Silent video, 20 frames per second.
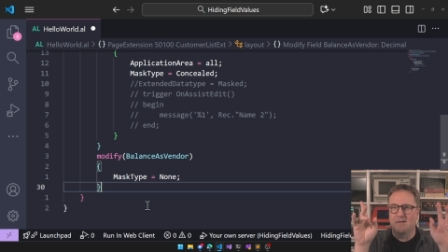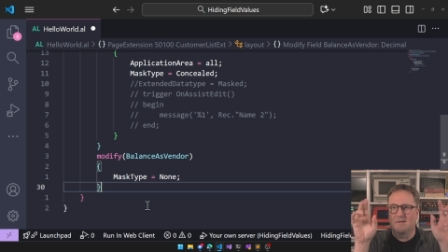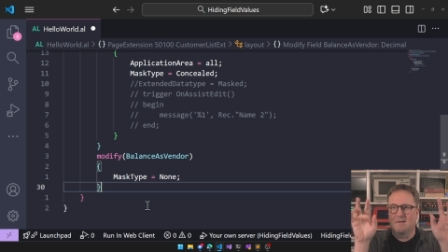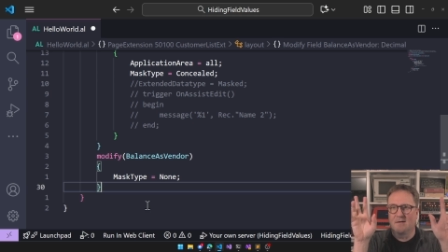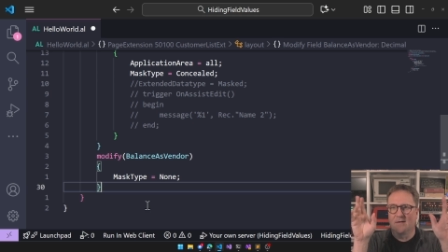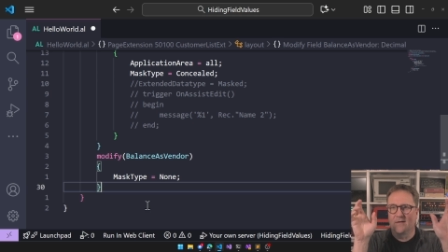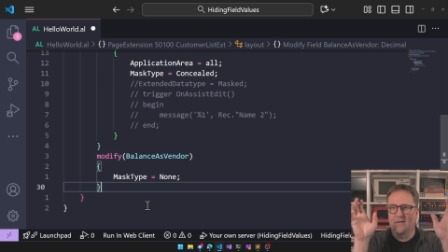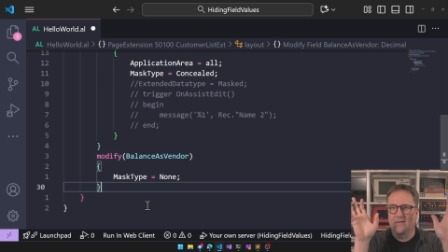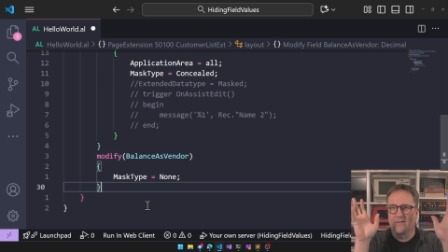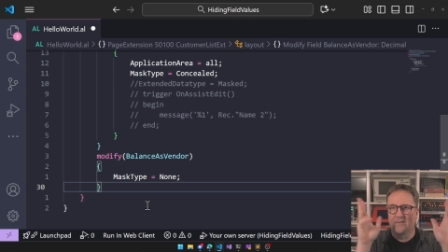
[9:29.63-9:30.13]

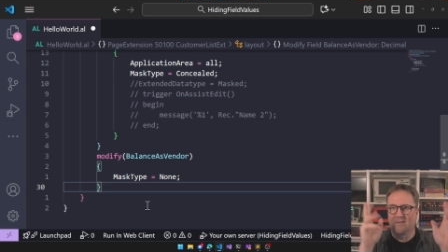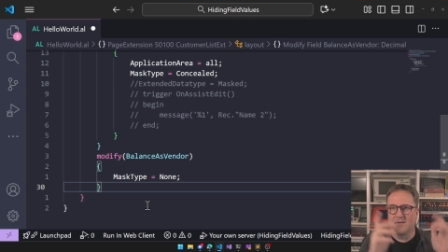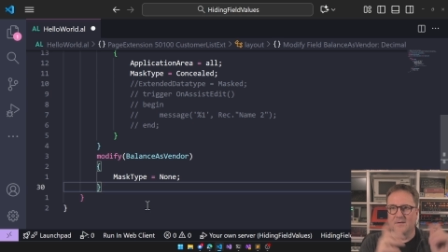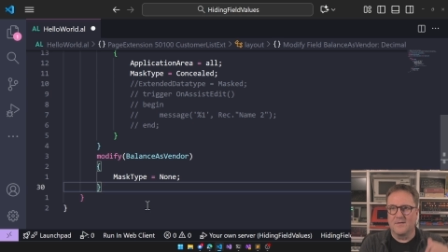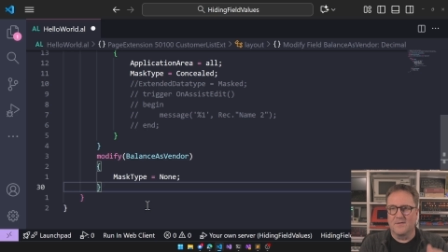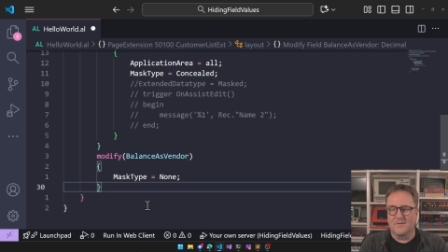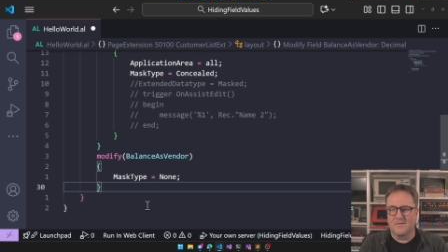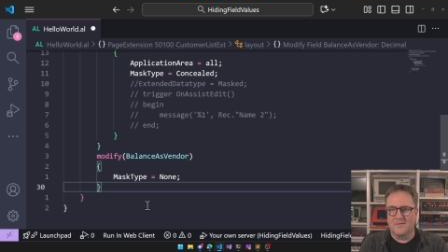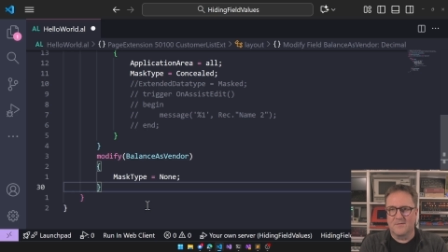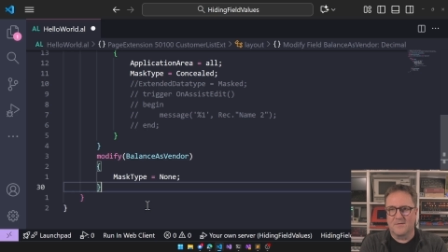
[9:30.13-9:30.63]
the
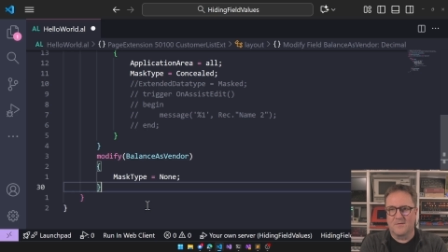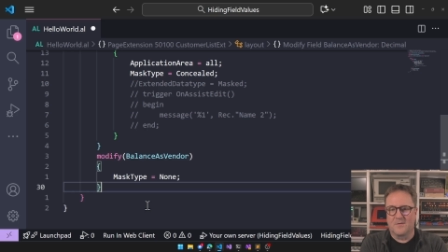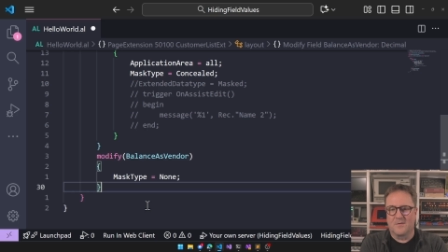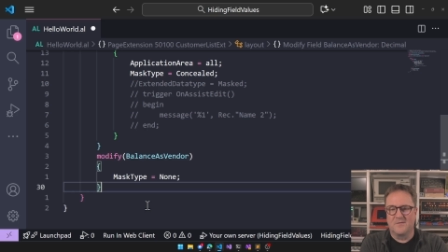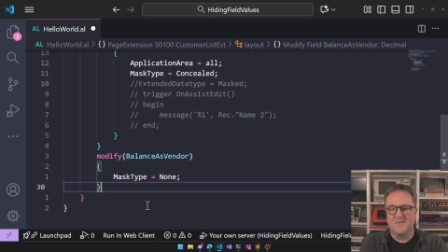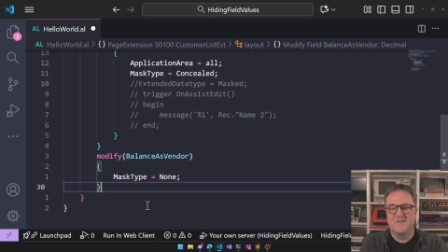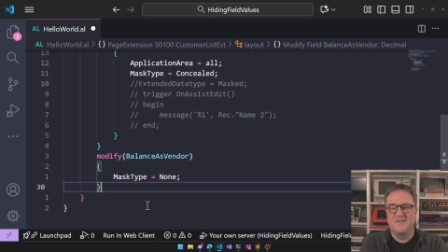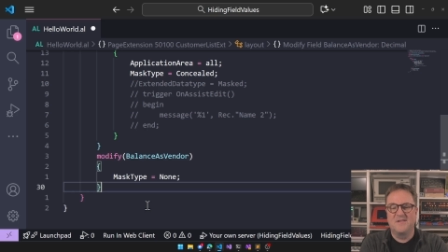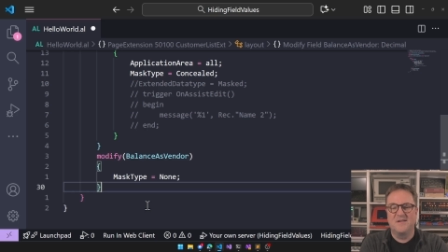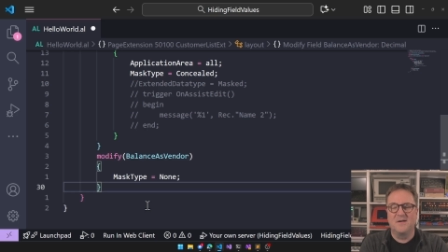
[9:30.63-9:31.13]
the
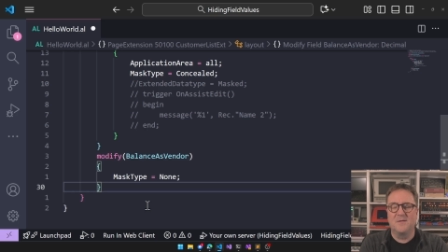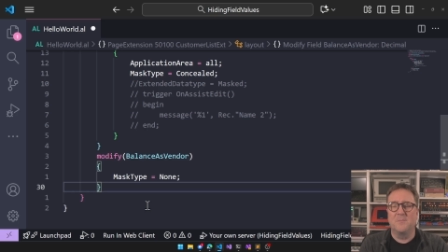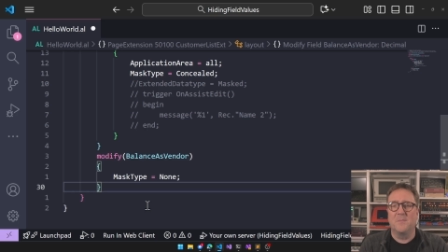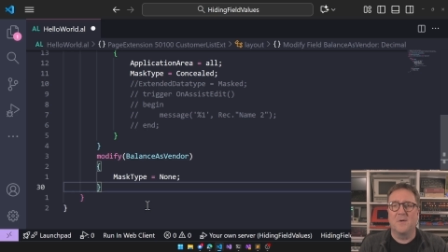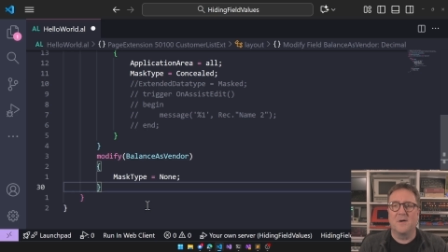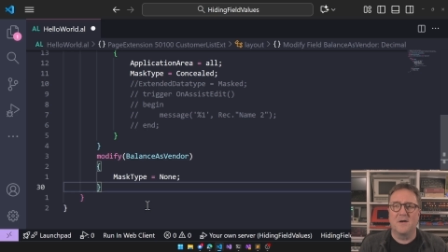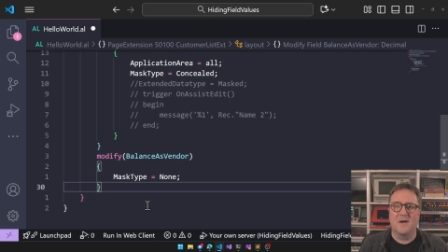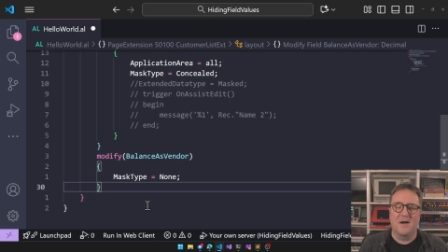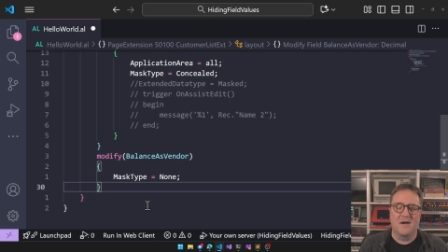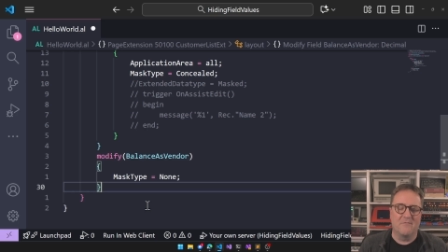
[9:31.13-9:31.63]

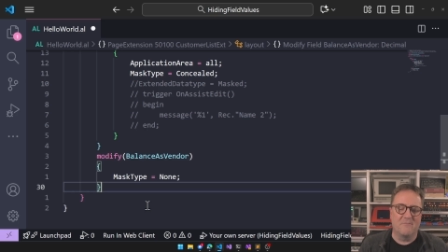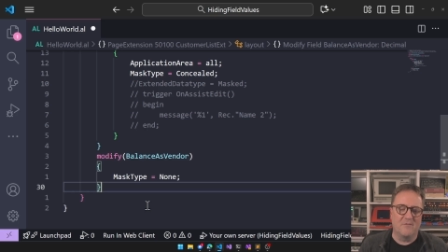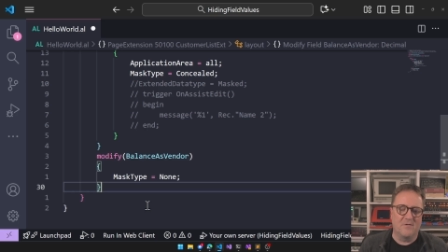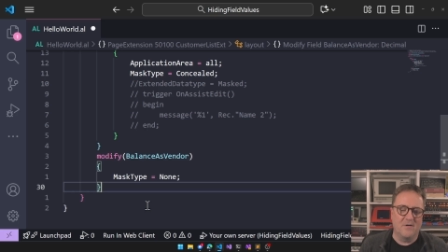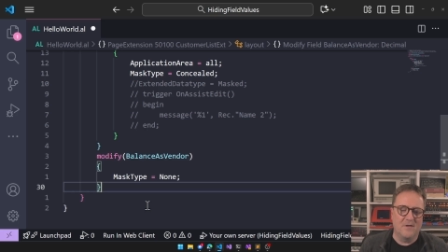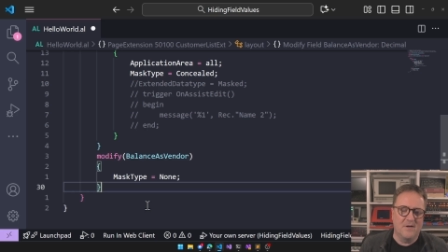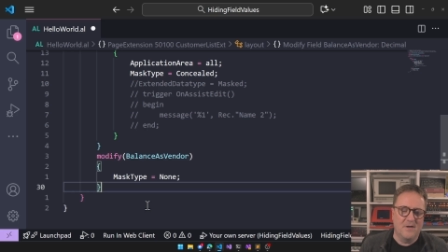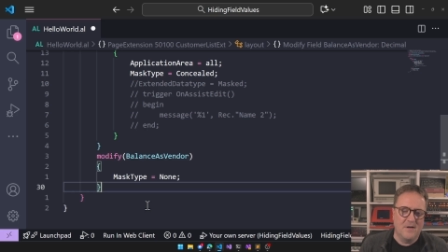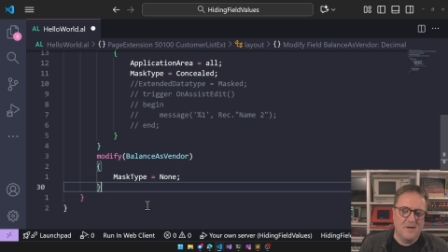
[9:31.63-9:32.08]
concealment level.